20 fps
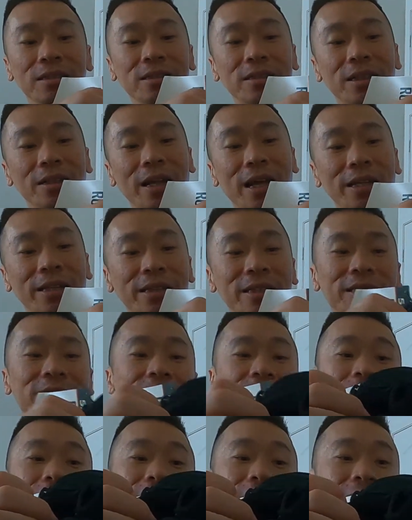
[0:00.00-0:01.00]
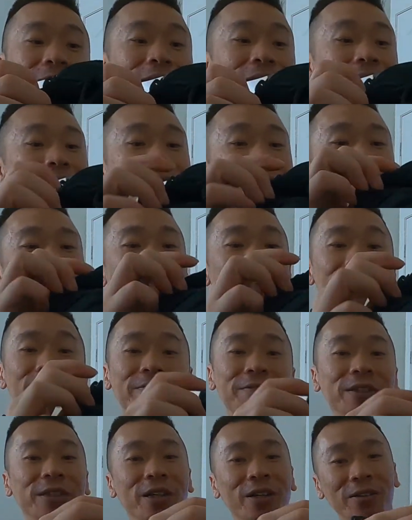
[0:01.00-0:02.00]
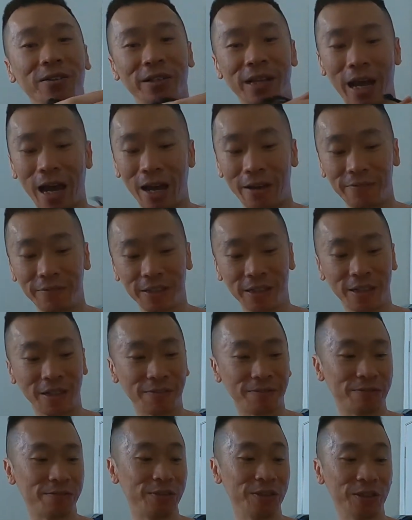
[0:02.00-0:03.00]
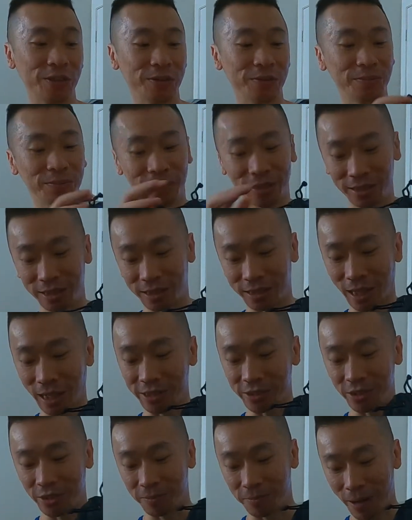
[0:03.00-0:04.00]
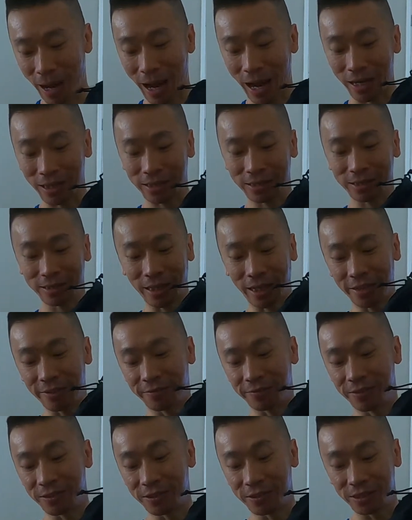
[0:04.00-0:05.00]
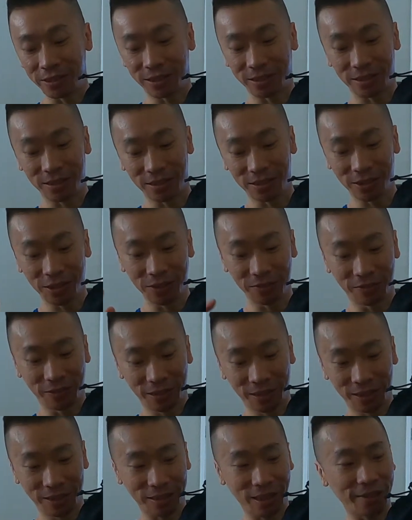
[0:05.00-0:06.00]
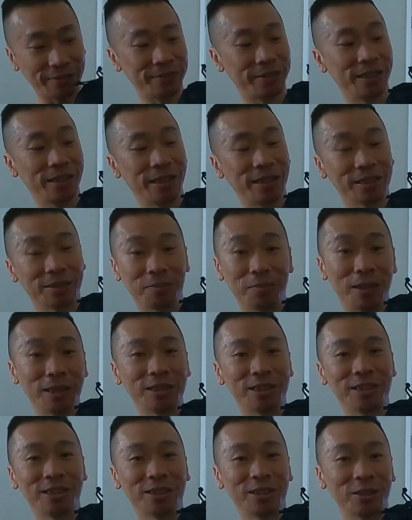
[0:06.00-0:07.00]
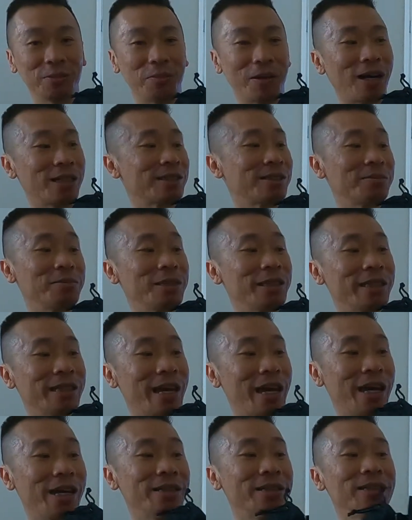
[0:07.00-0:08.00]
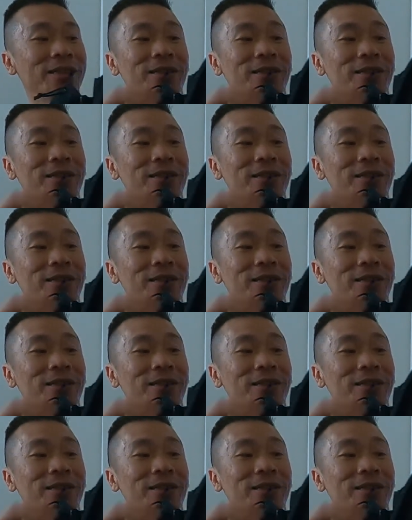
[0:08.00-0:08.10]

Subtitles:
so that this way, if you don't have enough room inside your pack, say if you've stuffed it as much as you possibly can,